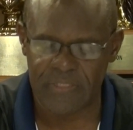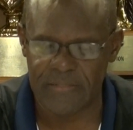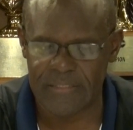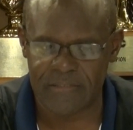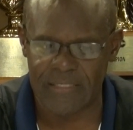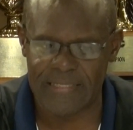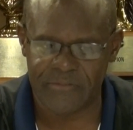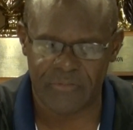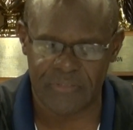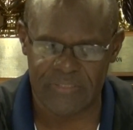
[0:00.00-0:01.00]
let's say I
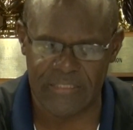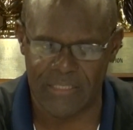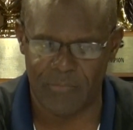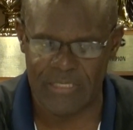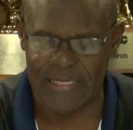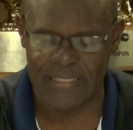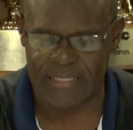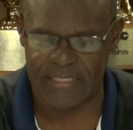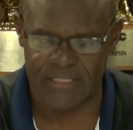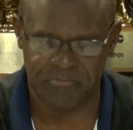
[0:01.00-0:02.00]
took a team and
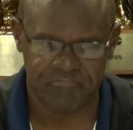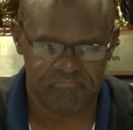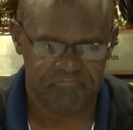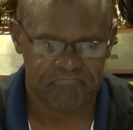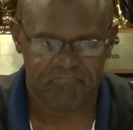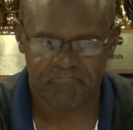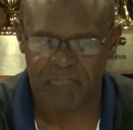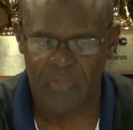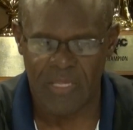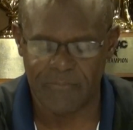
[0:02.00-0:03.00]

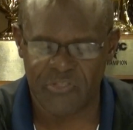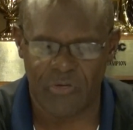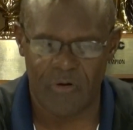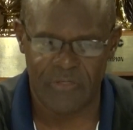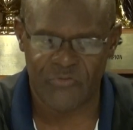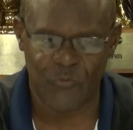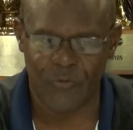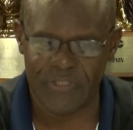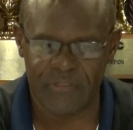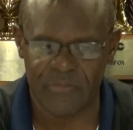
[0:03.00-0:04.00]
I'm starting
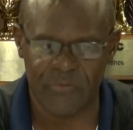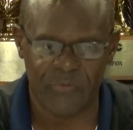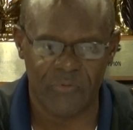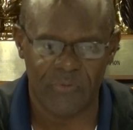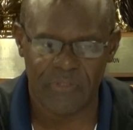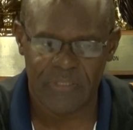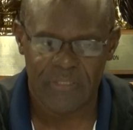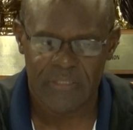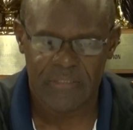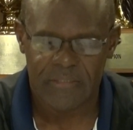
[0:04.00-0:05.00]
22
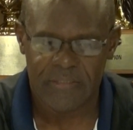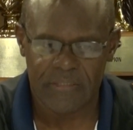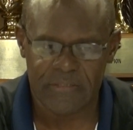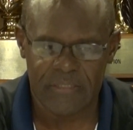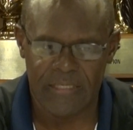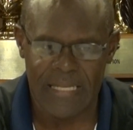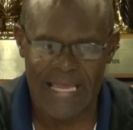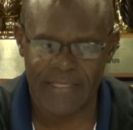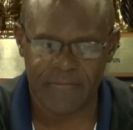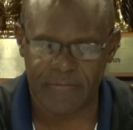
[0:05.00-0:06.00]

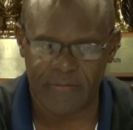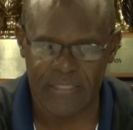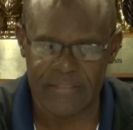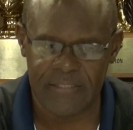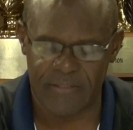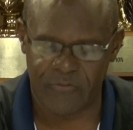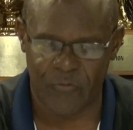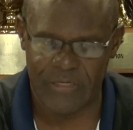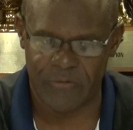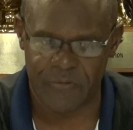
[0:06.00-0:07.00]
9th and 10th
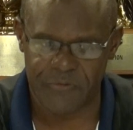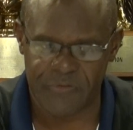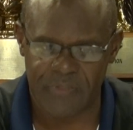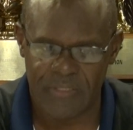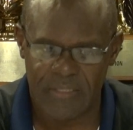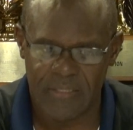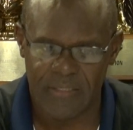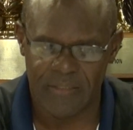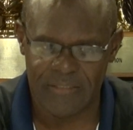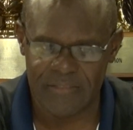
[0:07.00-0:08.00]
graders
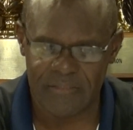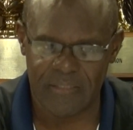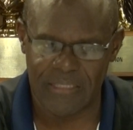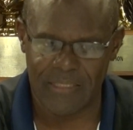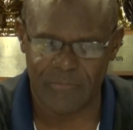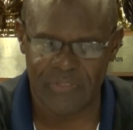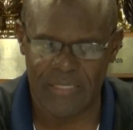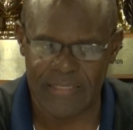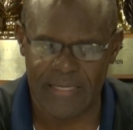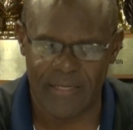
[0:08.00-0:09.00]
against teams
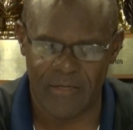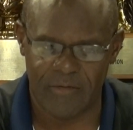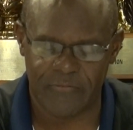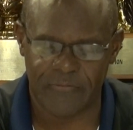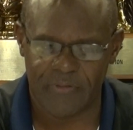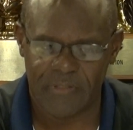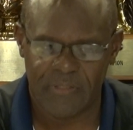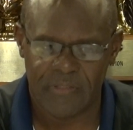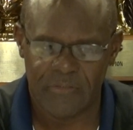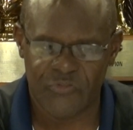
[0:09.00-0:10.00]
that have
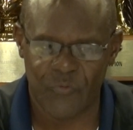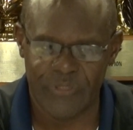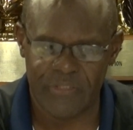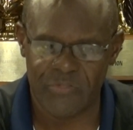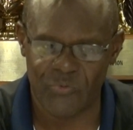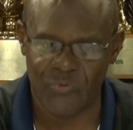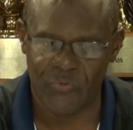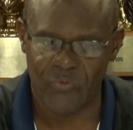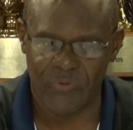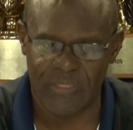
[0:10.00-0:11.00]

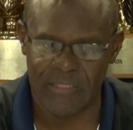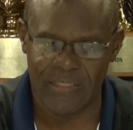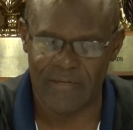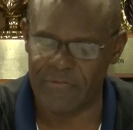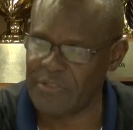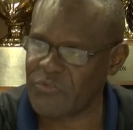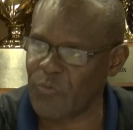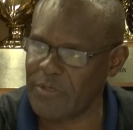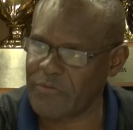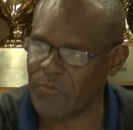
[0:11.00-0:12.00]
22, 11, and
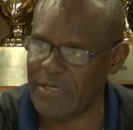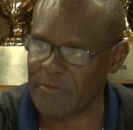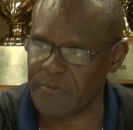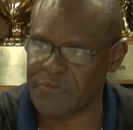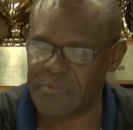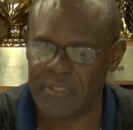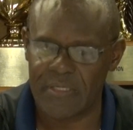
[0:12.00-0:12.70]
12th graders.